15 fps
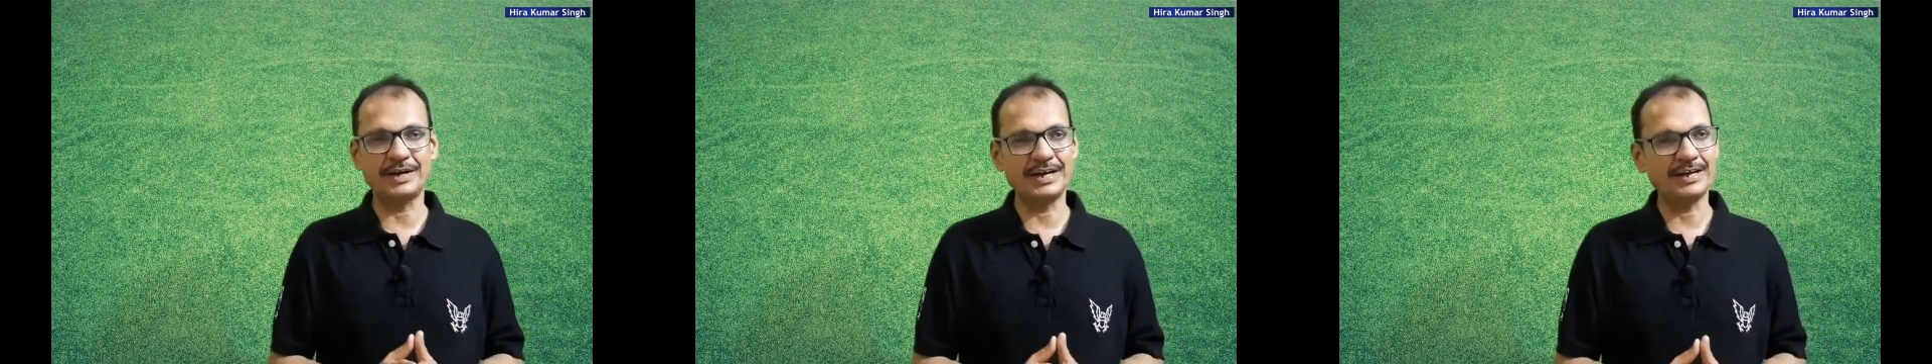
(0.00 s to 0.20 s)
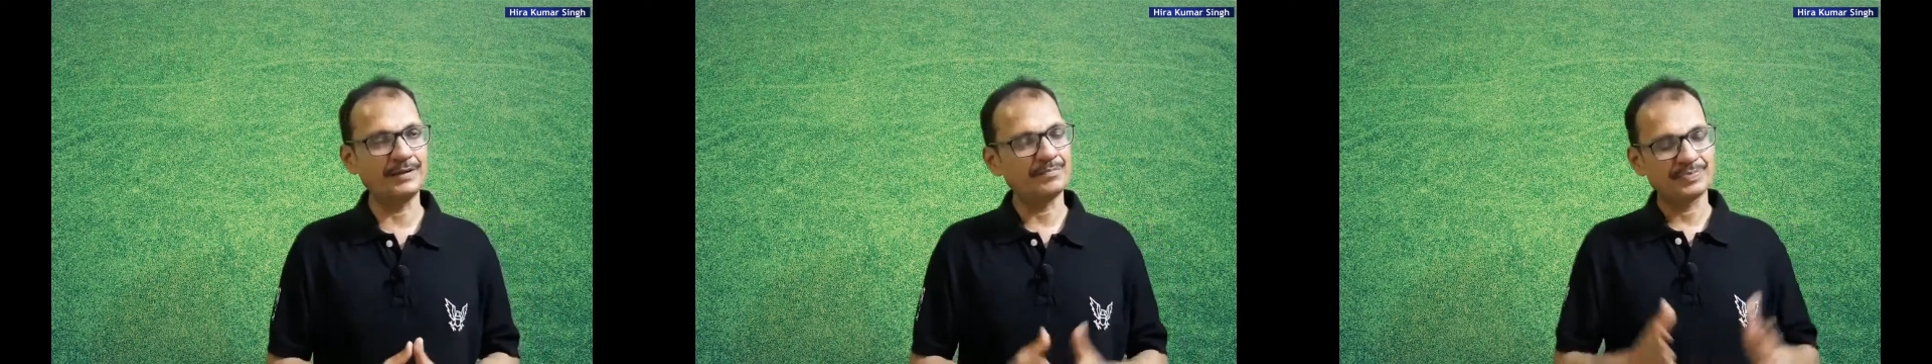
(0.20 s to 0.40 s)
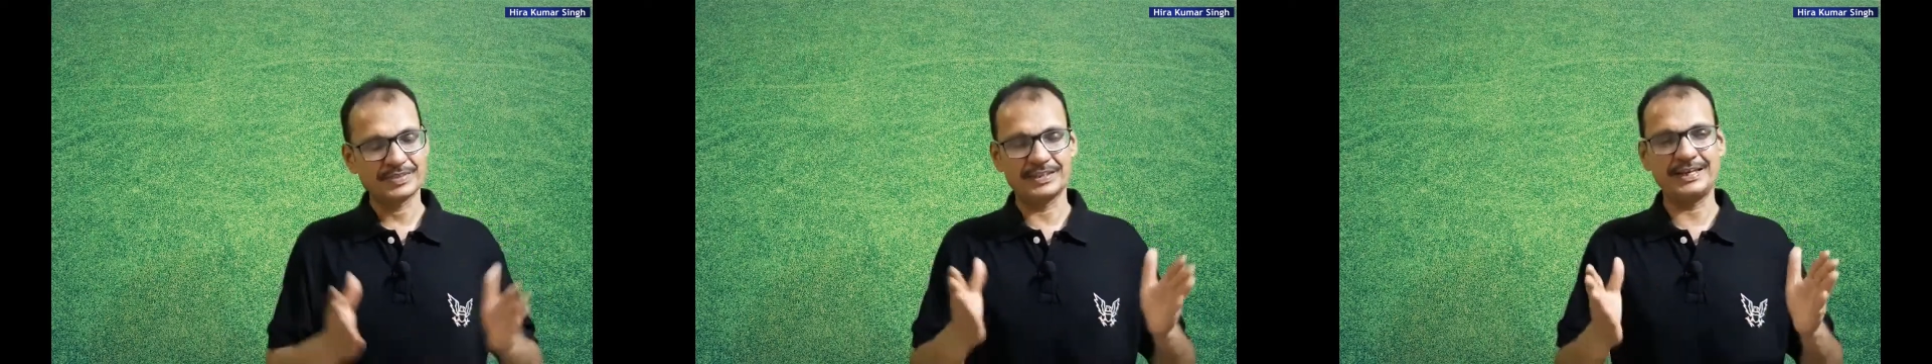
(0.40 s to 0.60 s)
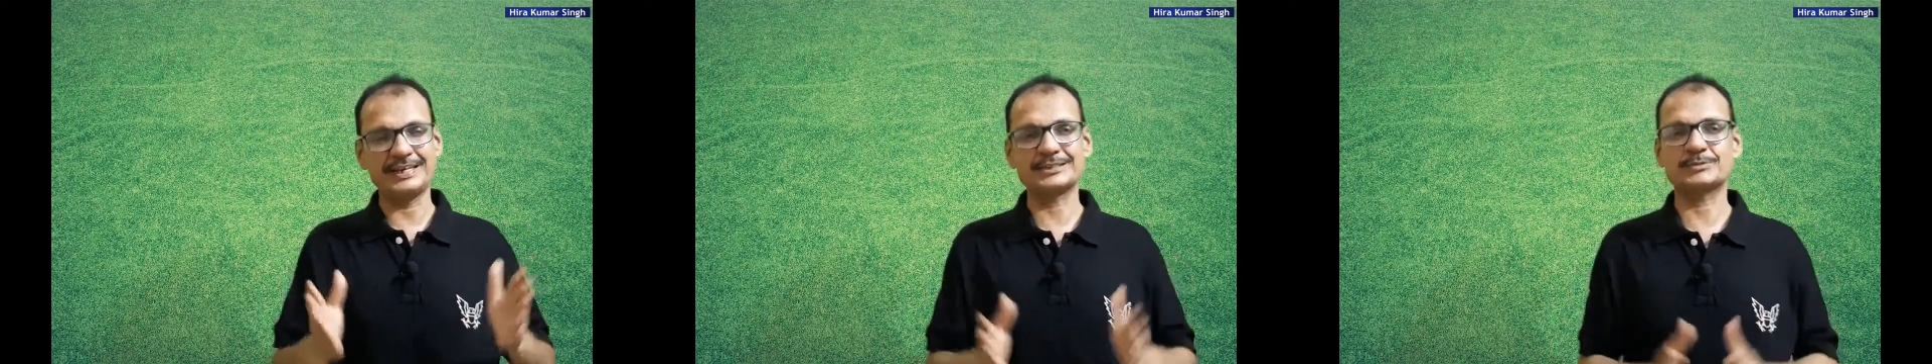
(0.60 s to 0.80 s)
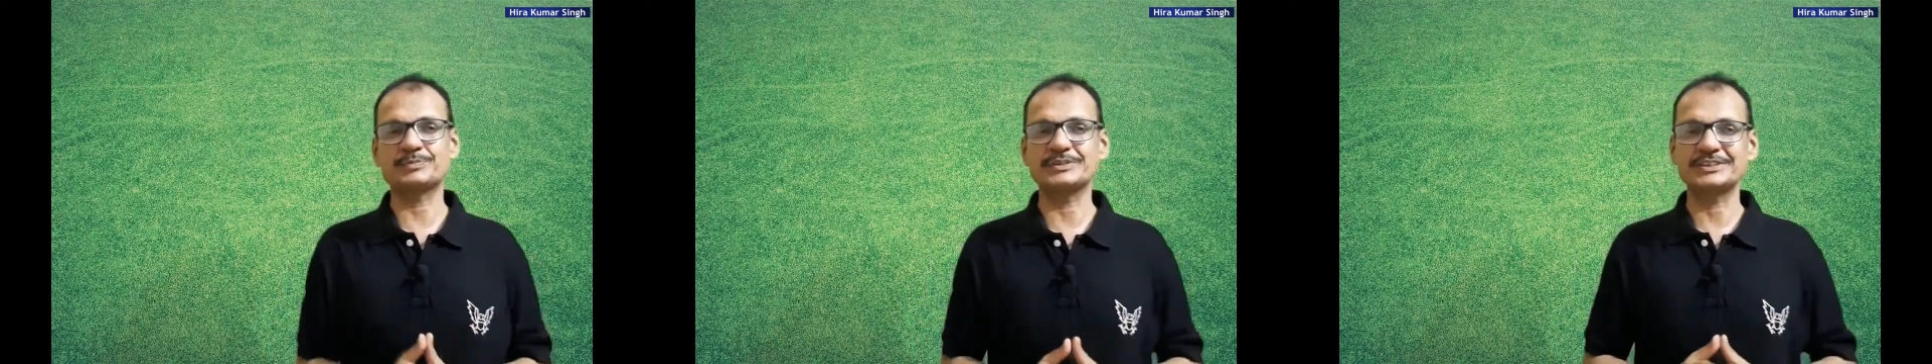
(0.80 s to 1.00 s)
by the
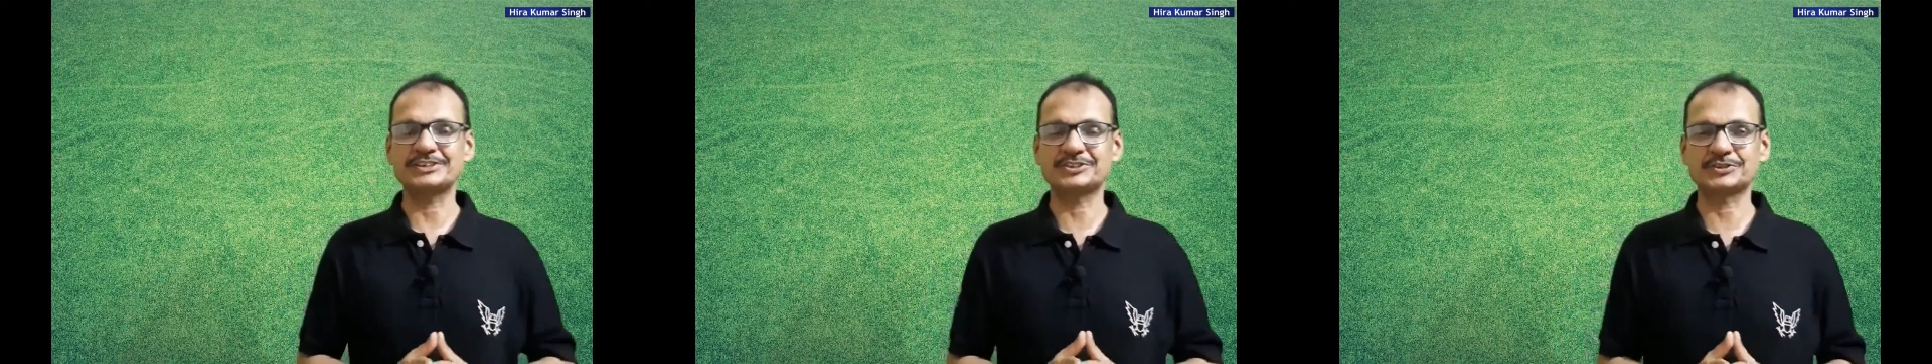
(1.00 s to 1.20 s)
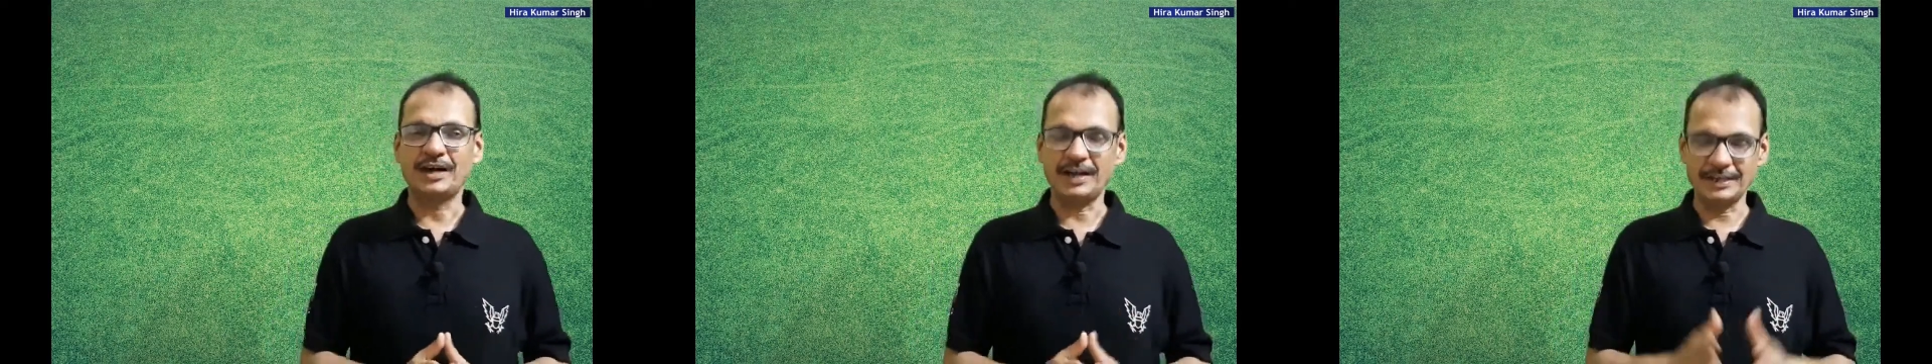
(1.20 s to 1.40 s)
experts.